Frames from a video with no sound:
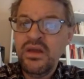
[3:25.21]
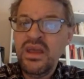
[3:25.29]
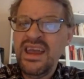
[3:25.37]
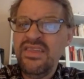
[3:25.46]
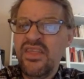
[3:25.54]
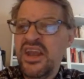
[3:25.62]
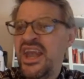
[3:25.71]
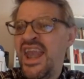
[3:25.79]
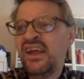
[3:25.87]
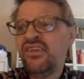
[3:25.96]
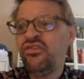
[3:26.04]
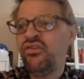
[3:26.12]
In the
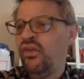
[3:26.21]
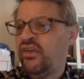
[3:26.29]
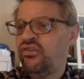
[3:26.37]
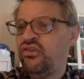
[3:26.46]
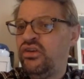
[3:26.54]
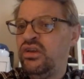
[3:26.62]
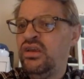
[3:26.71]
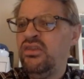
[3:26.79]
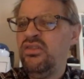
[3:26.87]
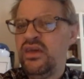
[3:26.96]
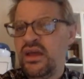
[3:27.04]
next lesson, the